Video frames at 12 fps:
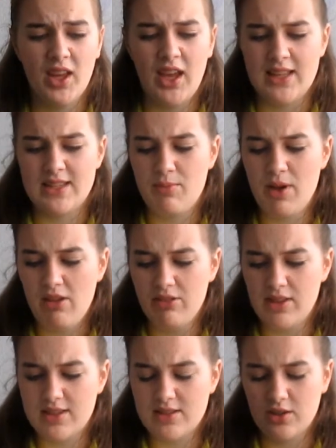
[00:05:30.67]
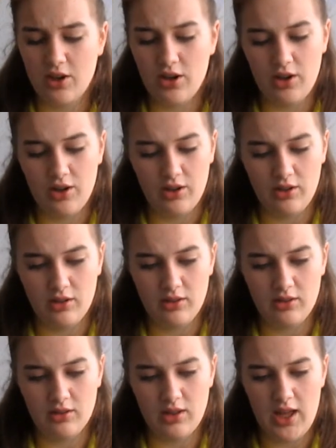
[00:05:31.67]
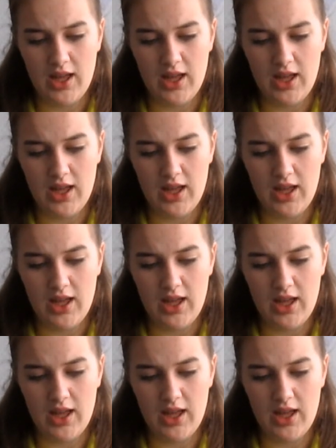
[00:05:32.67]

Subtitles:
It's about this girl,